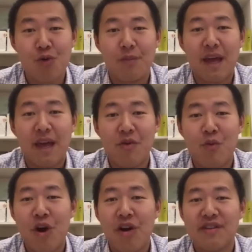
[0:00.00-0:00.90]
all, in the
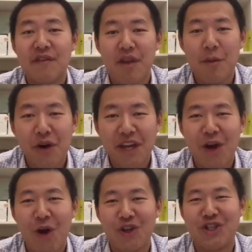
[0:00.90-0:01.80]
words of the body
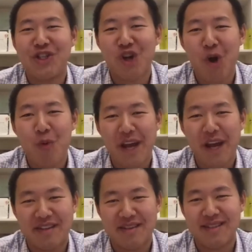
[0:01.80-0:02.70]
coach, Joe
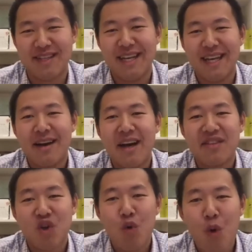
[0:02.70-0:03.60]
Wicks,
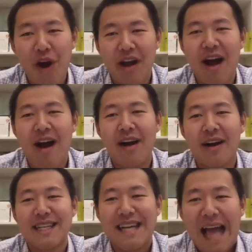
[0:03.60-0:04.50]
let's all work
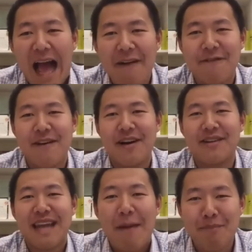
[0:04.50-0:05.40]
hard, have
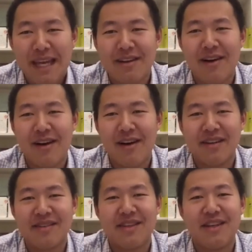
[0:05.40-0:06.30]
fun and be
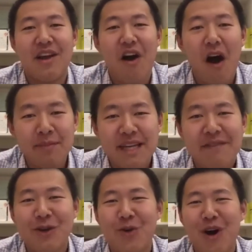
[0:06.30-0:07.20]
nice. I'm
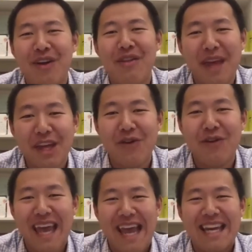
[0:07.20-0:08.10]
David Quan. Thank you
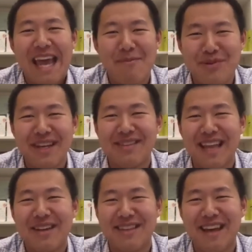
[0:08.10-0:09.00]
again and please
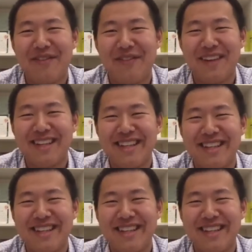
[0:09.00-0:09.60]
stay safe.